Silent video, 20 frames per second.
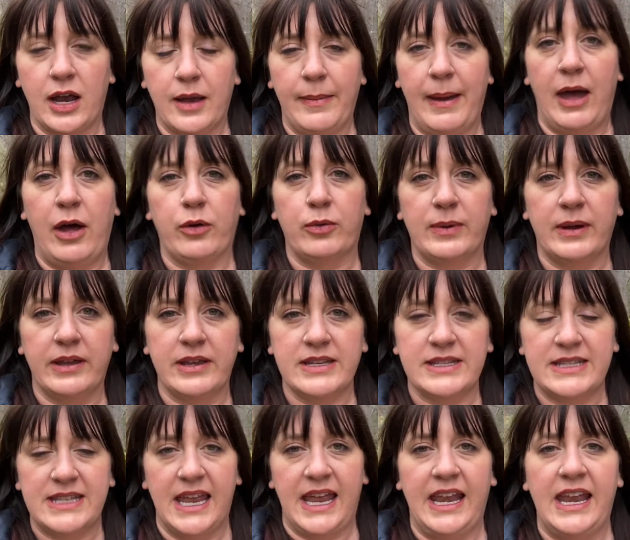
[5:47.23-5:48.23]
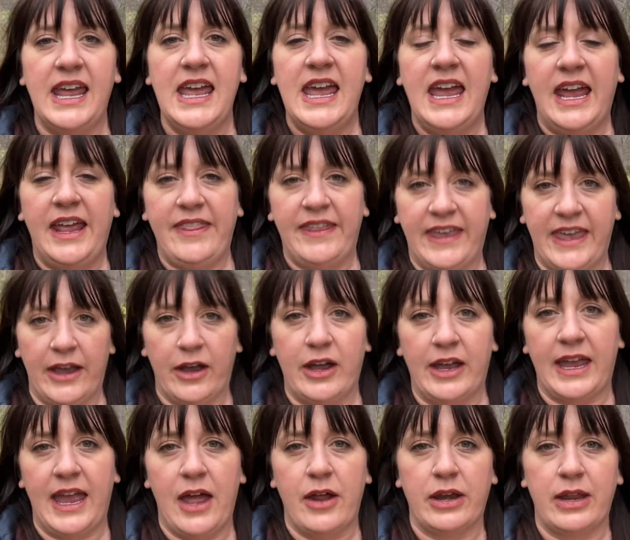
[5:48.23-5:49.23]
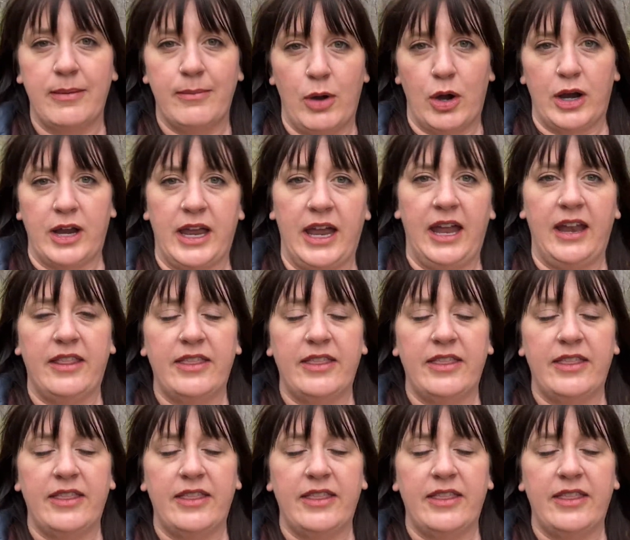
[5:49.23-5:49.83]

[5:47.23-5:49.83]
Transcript: about real estate in the Garrett County market.